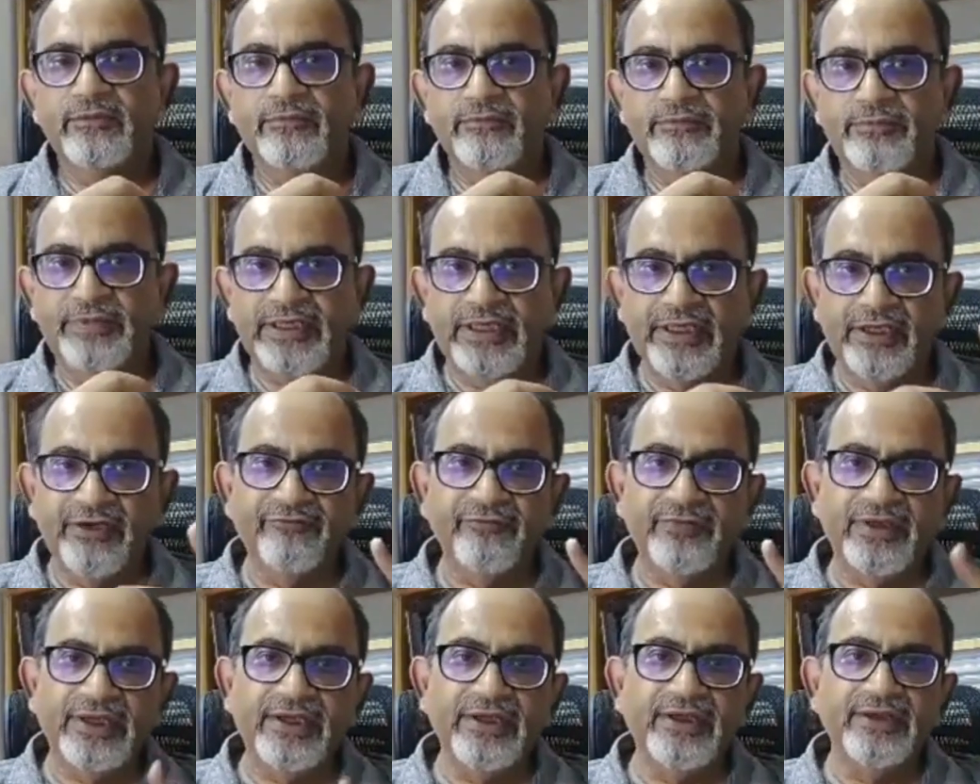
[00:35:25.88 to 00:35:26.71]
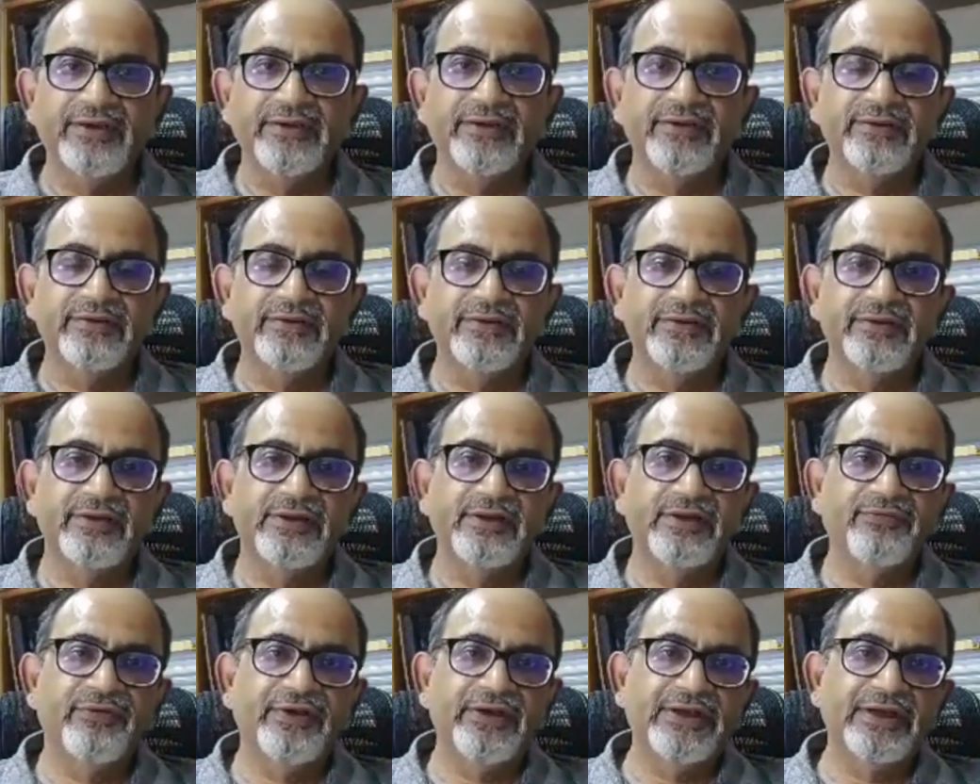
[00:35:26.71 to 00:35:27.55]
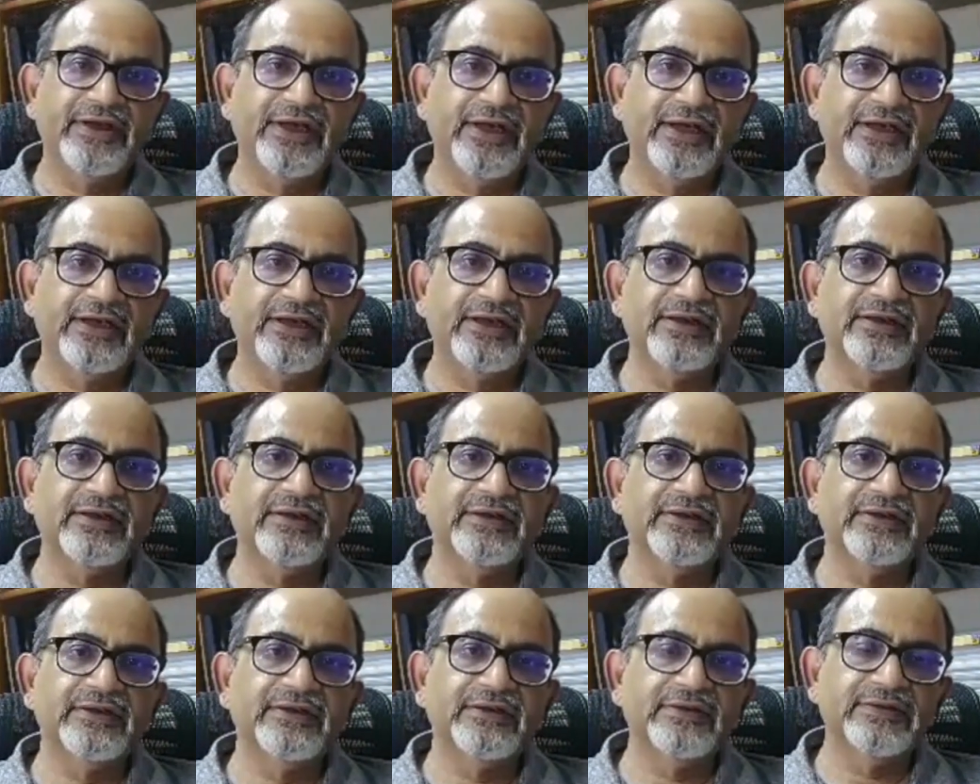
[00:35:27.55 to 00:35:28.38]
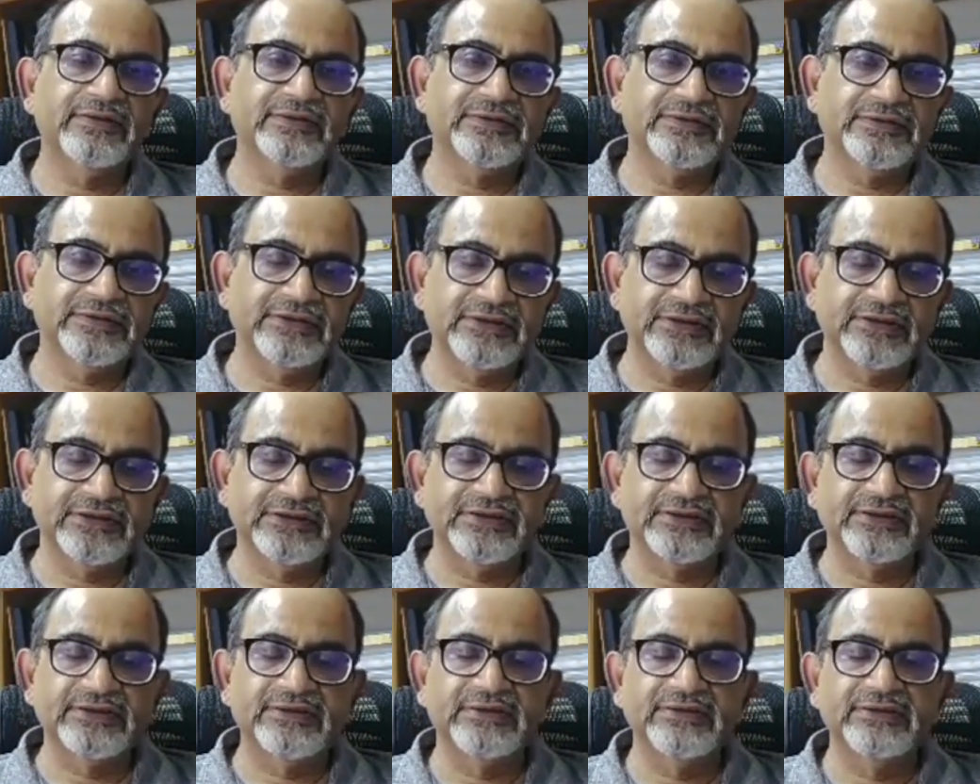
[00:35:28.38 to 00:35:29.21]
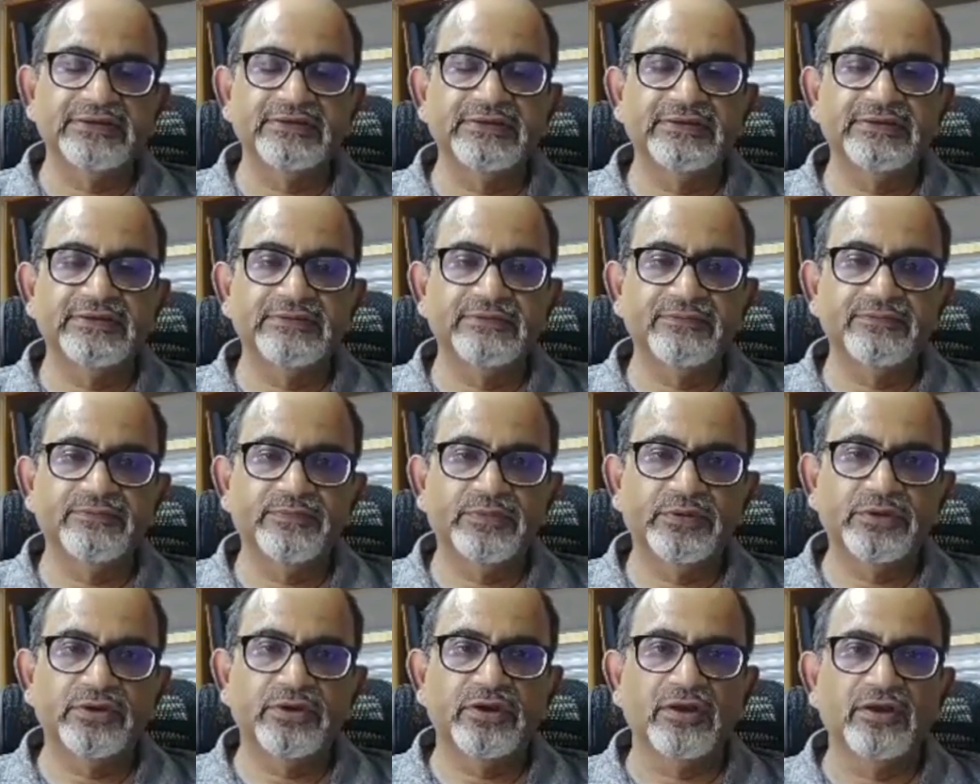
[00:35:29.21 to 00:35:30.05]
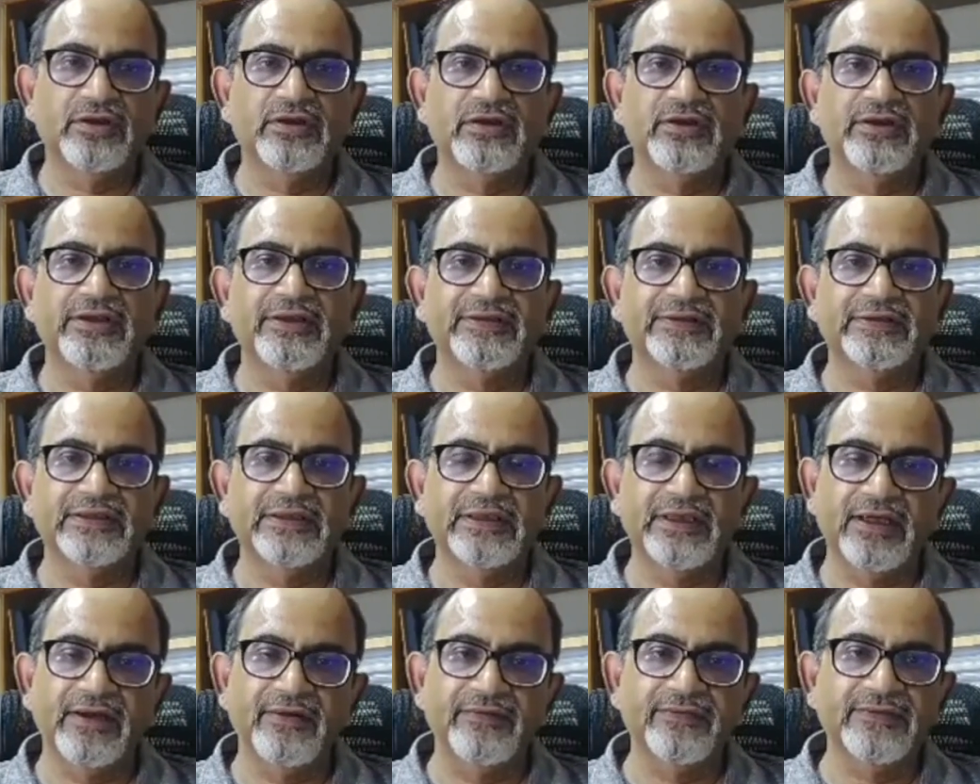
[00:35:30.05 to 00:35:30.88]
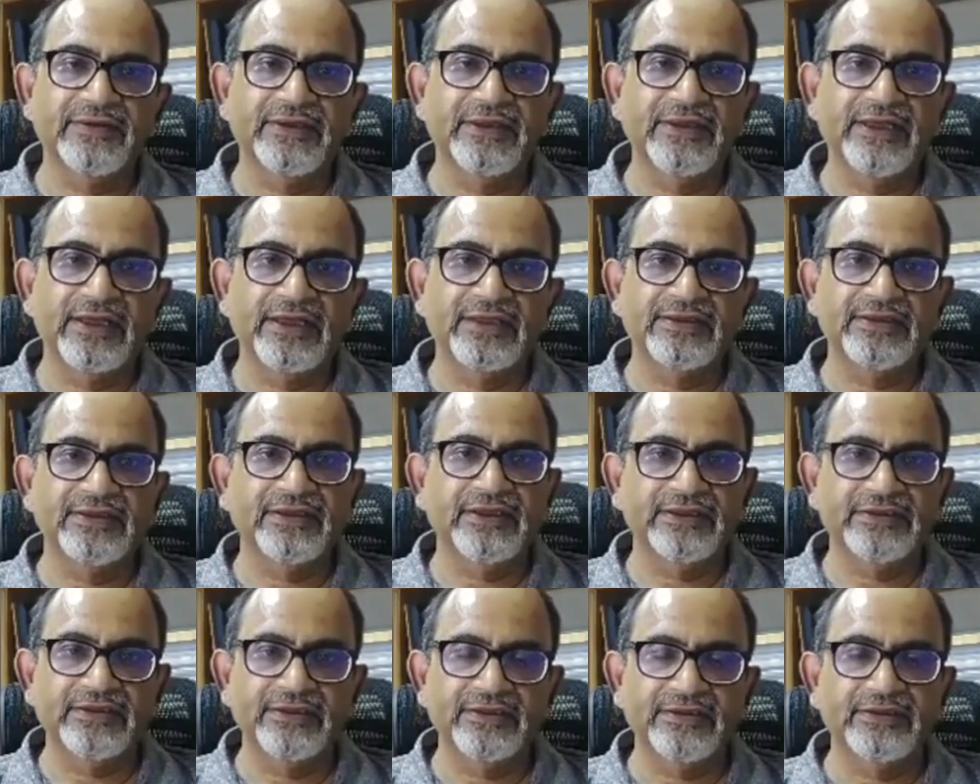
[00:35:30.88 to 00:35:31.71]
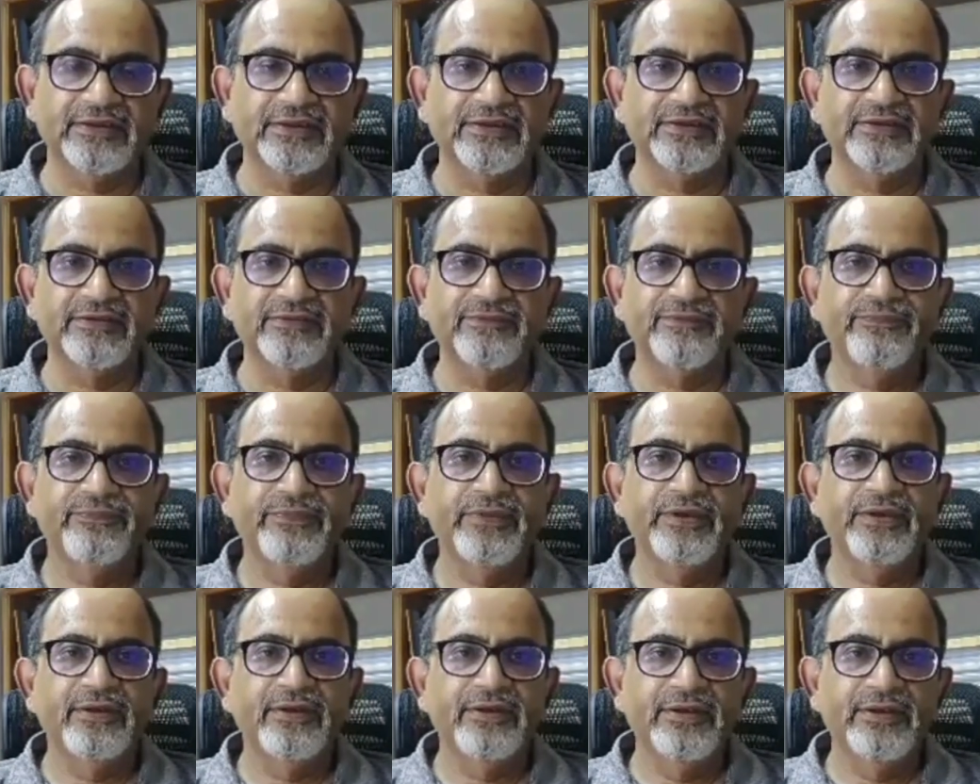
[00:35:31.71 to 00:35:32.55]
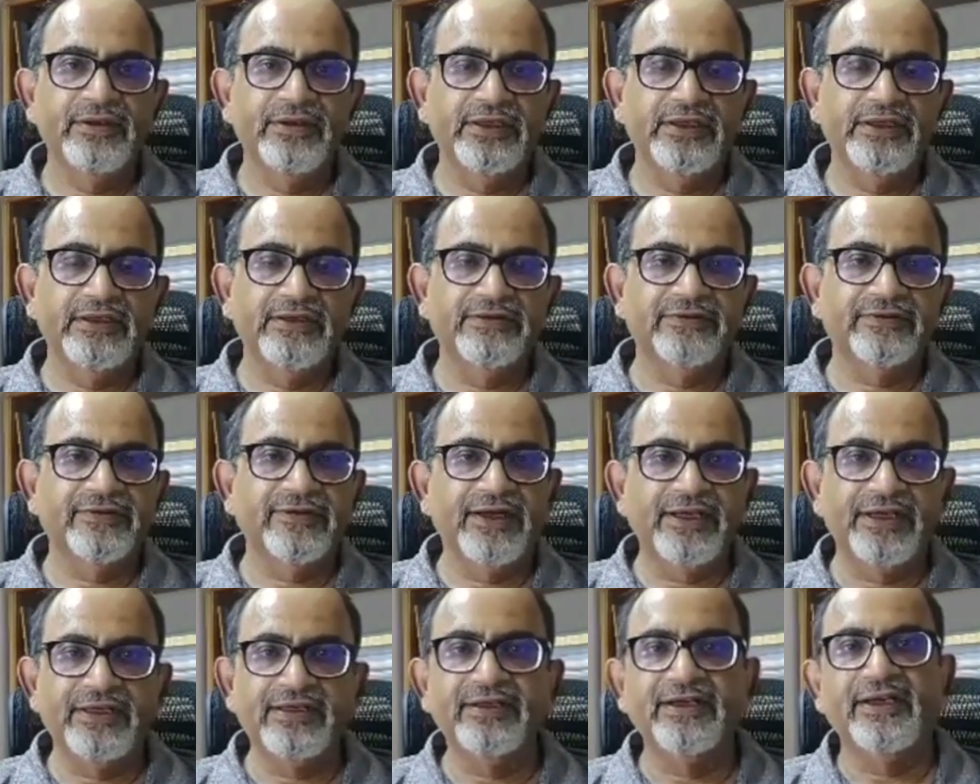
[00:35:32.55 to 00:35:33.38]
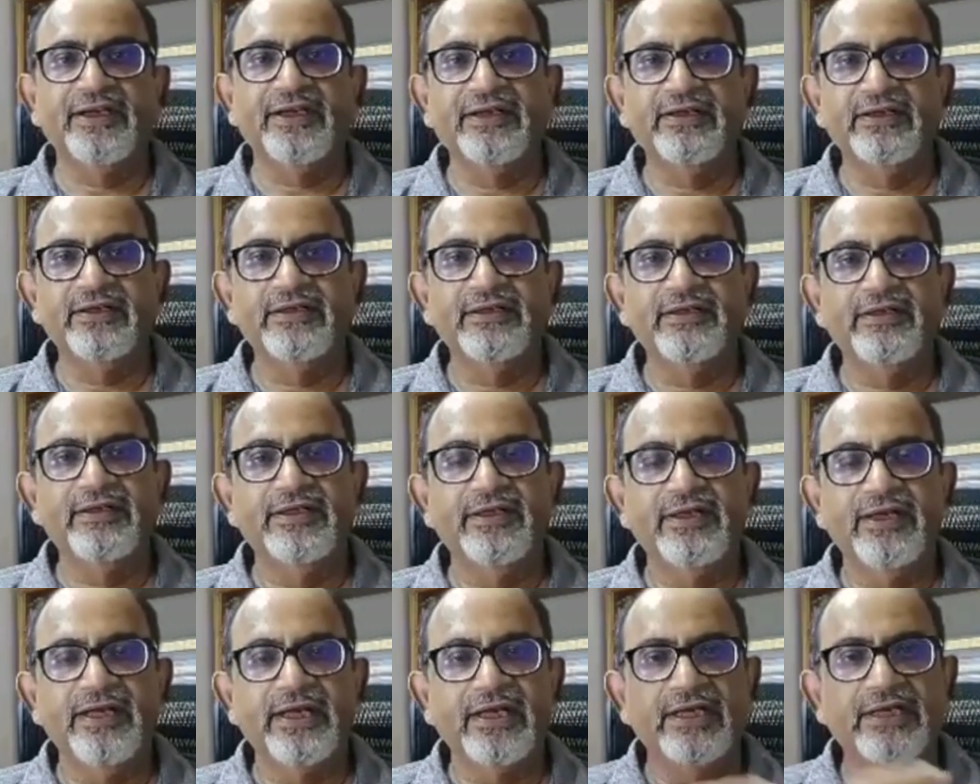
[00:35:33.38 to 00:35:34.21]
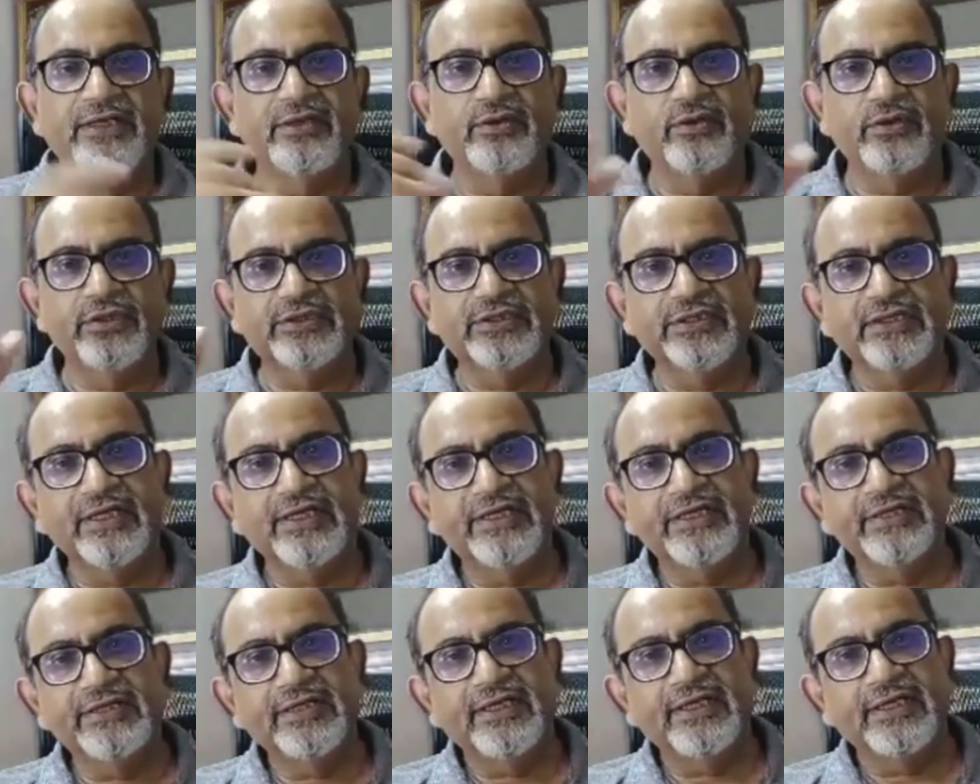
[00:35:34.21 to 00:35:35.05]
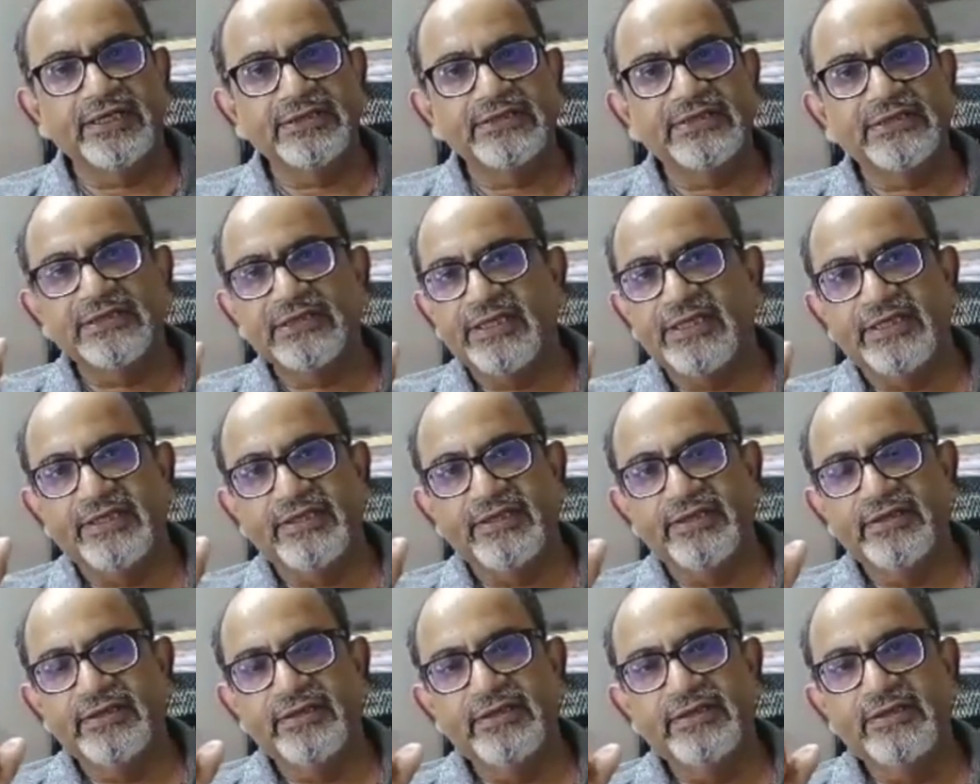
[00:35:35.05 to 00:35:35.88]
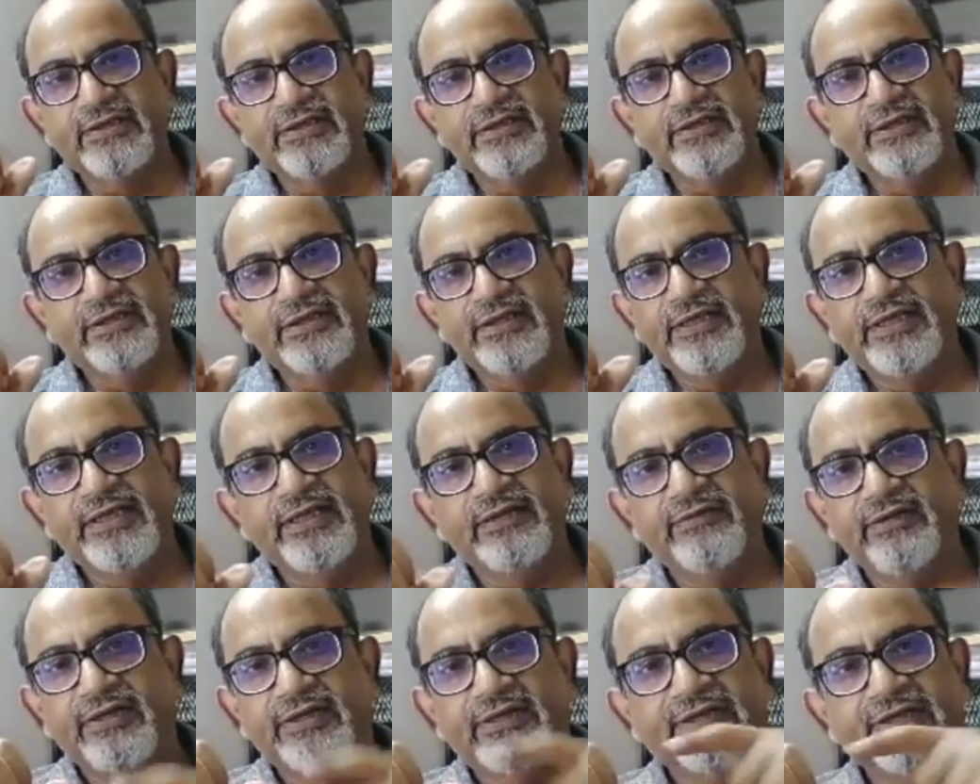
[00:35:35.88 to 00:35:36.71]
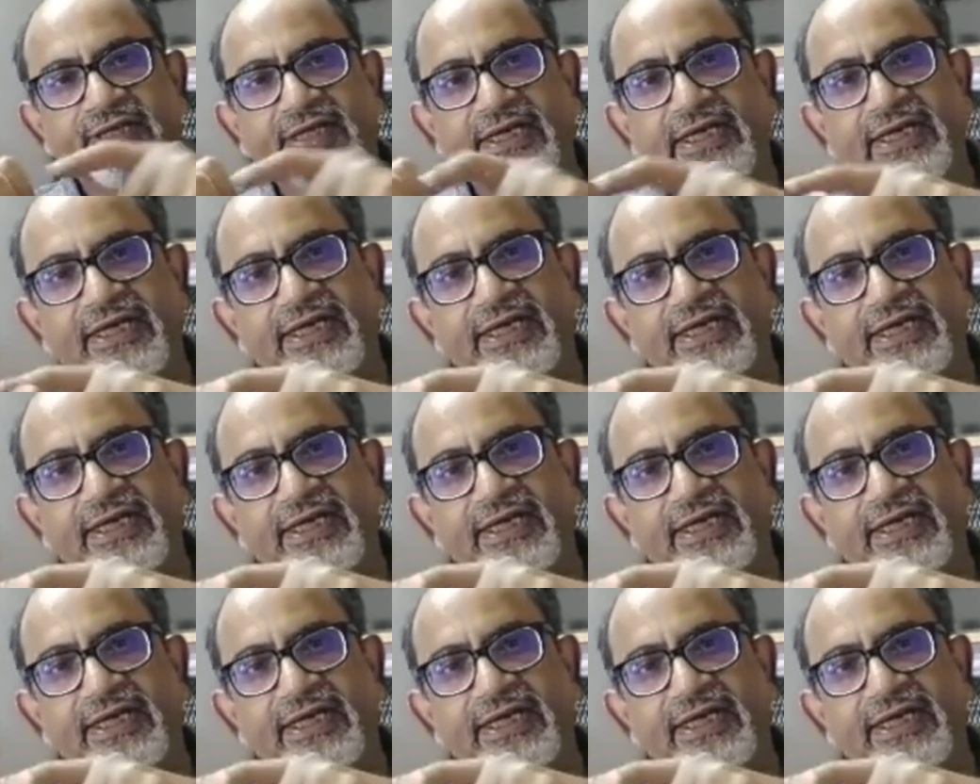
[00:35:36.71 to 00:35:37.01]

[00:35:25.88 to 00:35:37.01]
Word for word: believe me, if a young surgeon put on his gloves and has a catheter in his right hand and urethra in the other hand, he will try